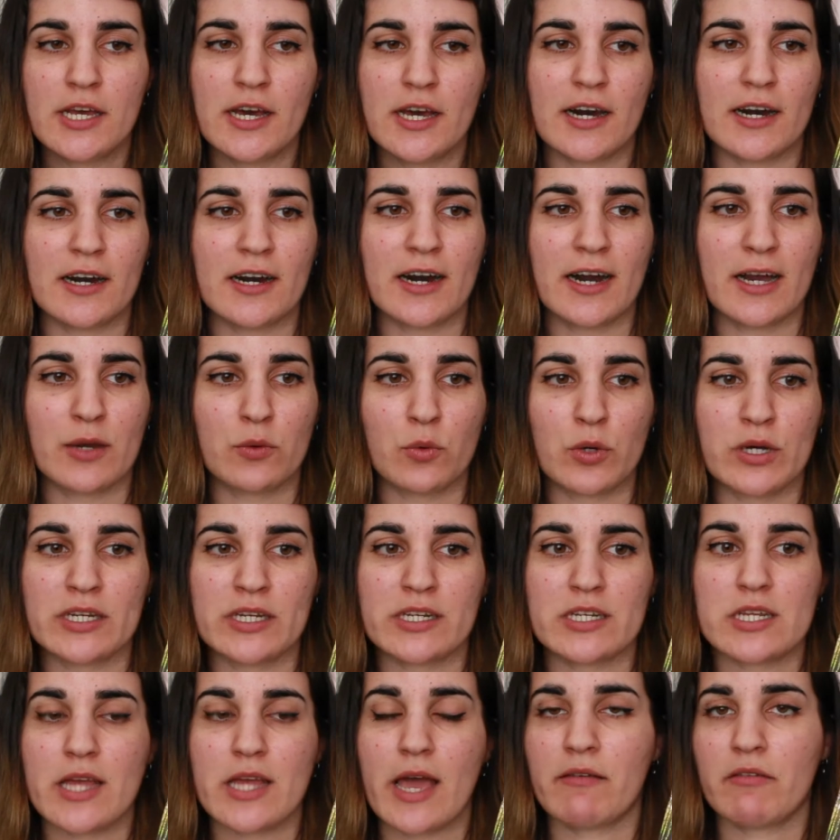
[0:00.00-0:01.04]
I
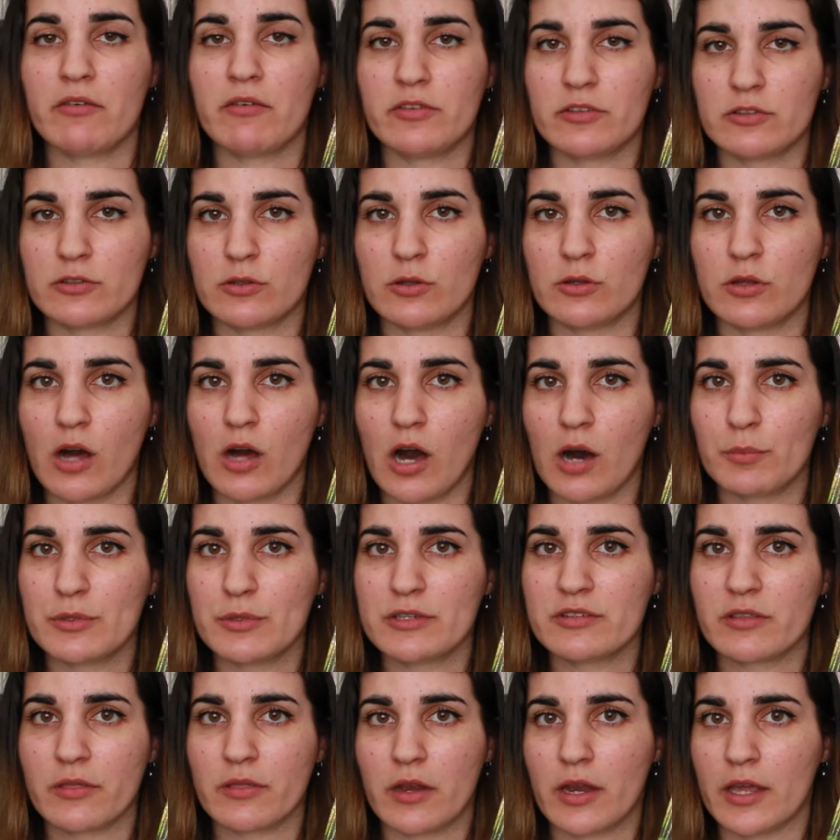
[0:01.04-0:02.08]
wanted to have a physical
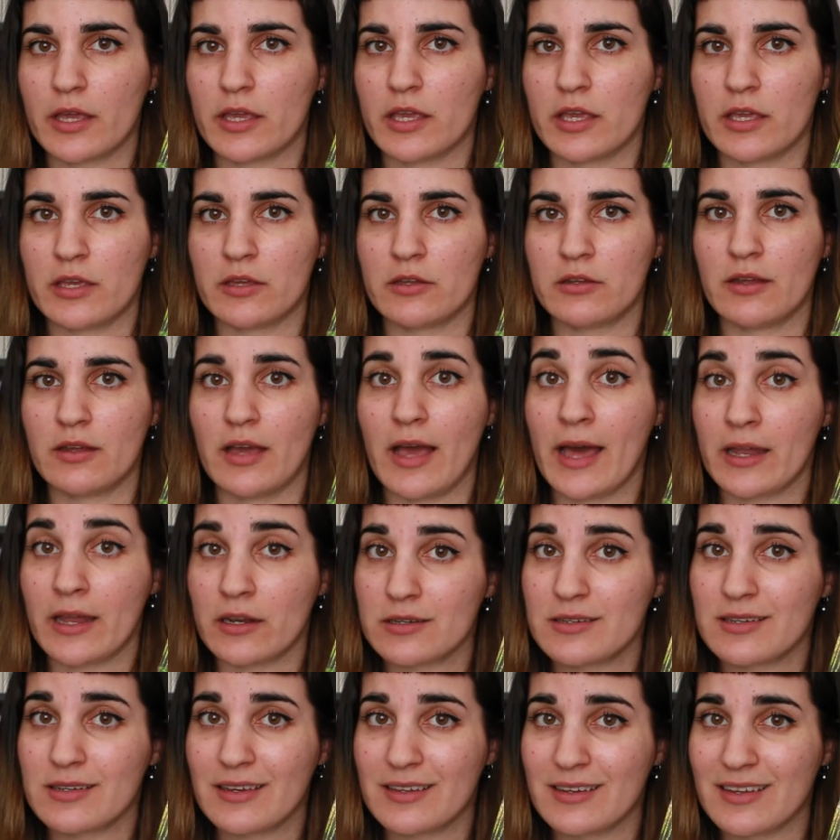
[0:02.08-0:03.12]
copy so that I could
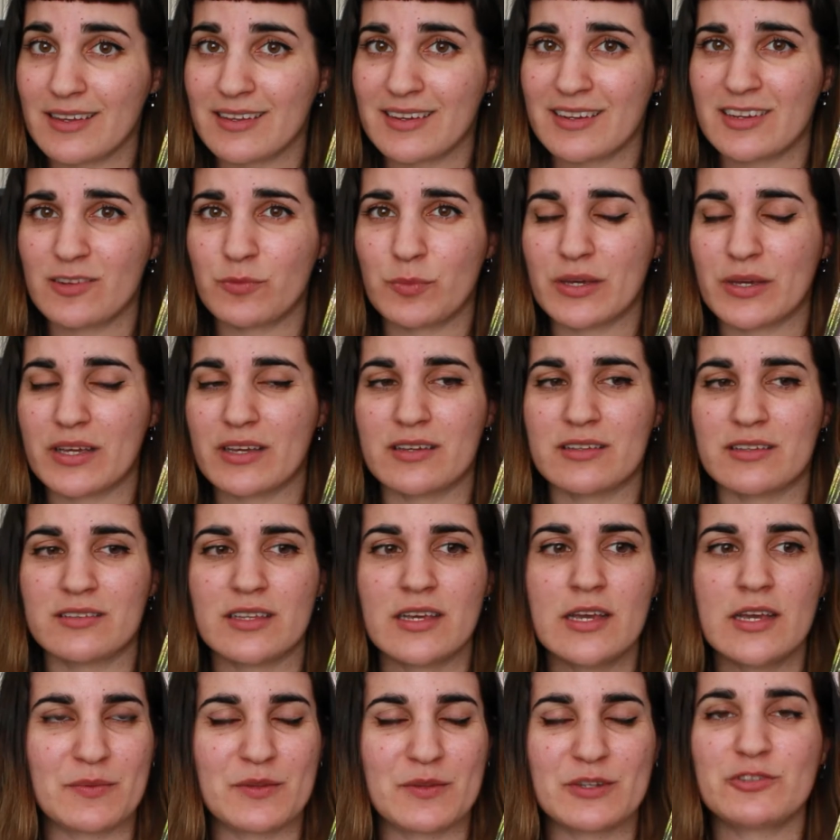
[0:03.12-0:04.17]
annotate in it, because
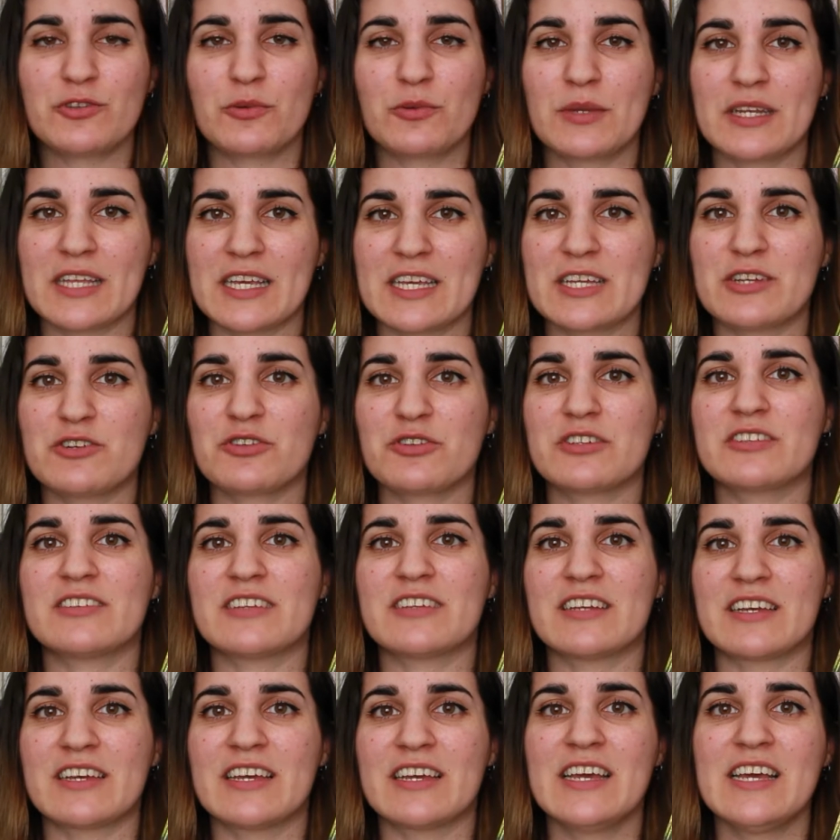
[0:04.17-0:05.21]
there's so many
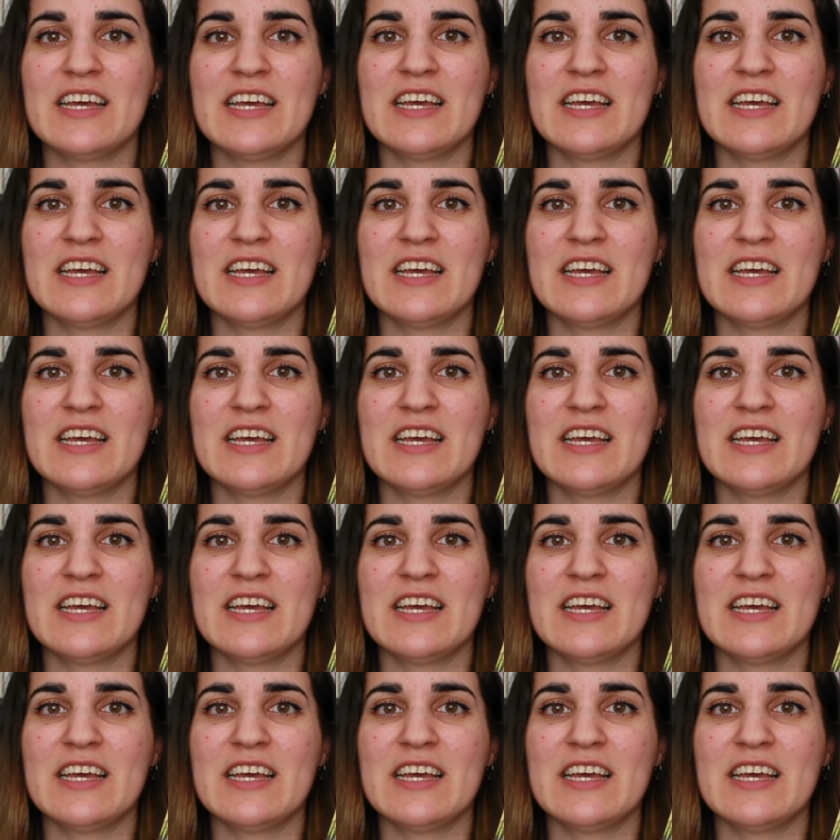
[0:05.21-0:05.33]
interesting